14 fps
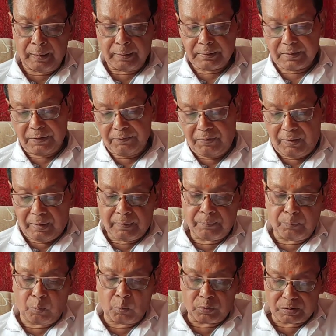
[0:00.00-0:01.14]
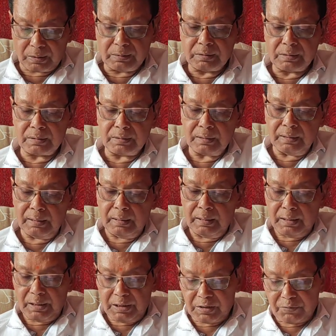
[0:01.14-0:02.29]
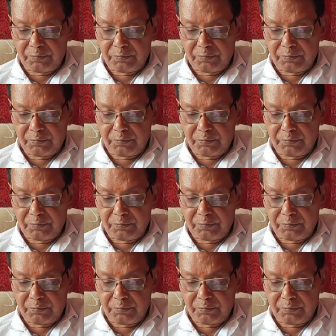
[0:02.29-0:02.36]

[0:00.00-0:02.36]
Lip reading: severed portions is